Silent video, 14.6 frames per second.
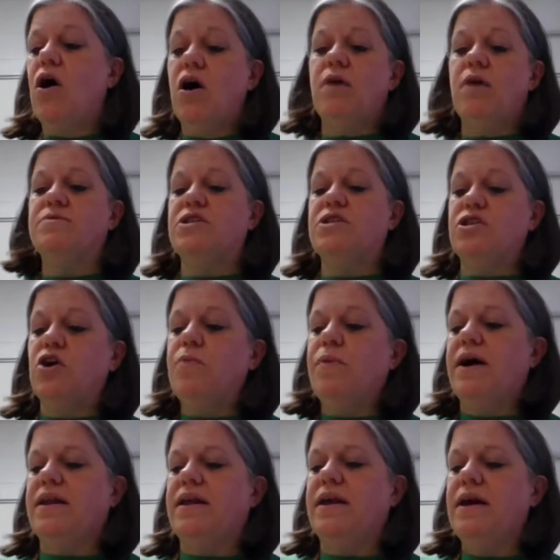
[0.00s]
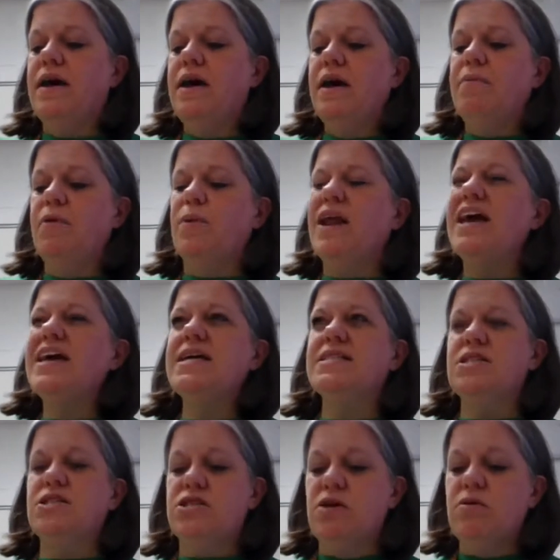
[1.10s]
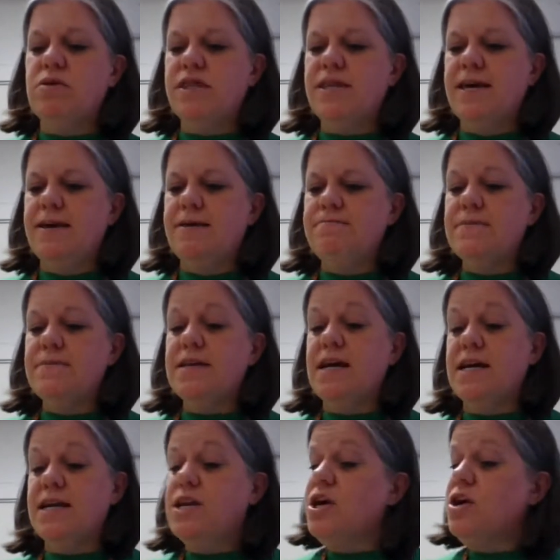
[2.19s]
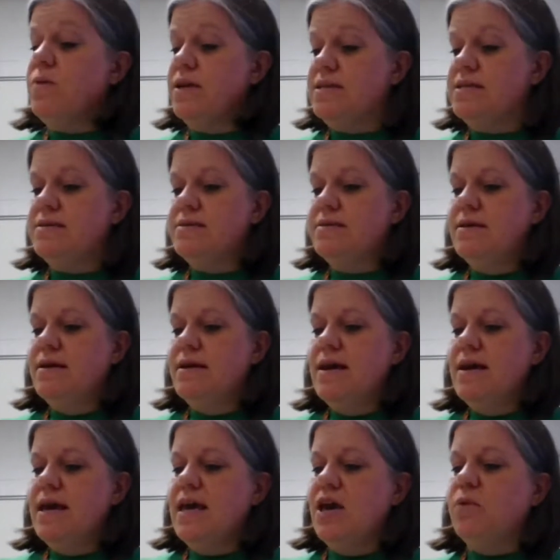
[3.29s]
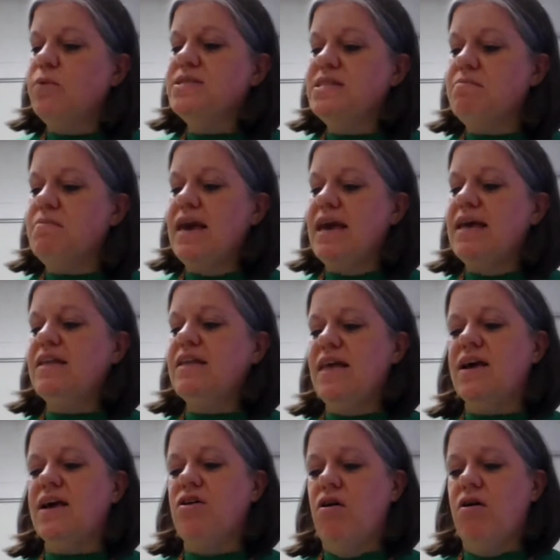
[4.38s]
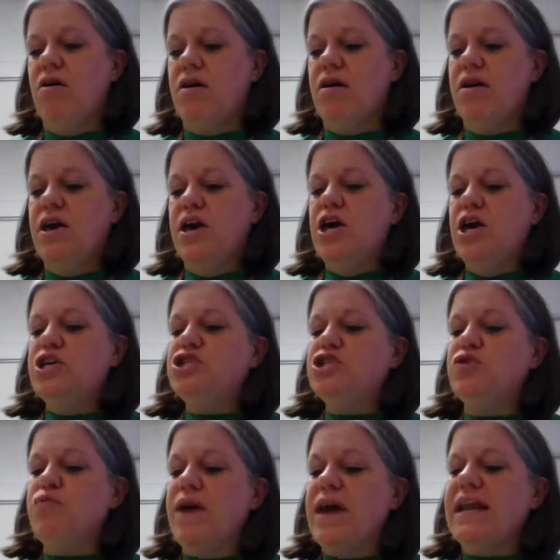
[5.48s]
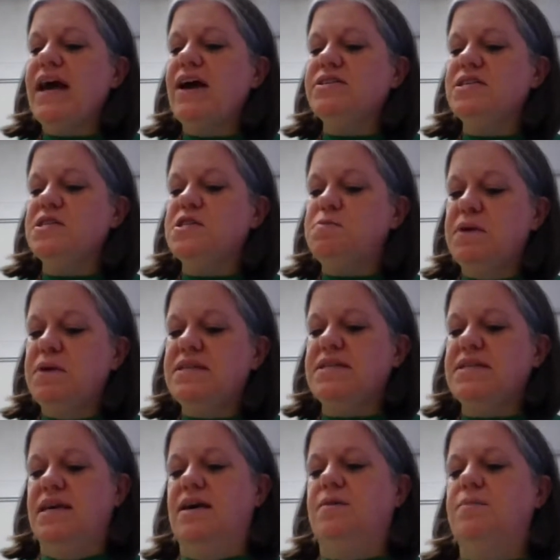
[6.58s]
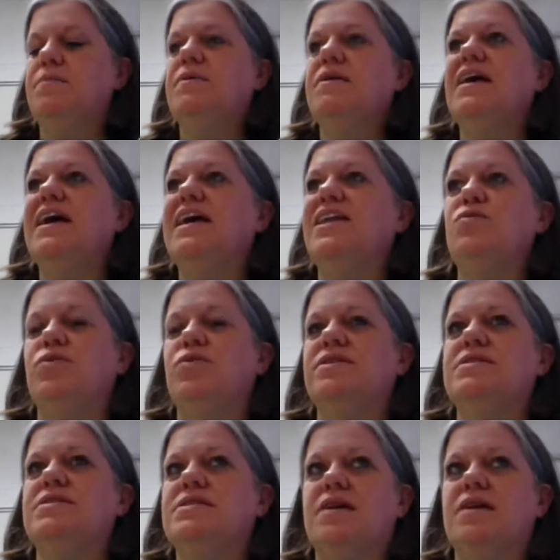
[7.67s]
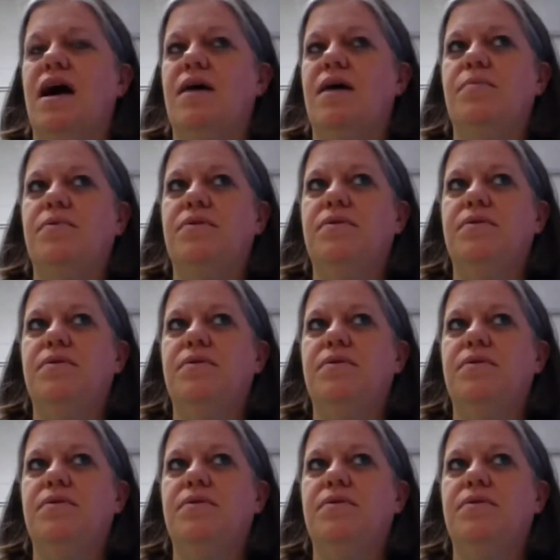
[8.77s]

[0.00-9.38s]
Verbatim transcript: harm to nobody. But when I get to know a thing, I know it. It was the man in that car. She ran out to speak to him and he wouldn't stop.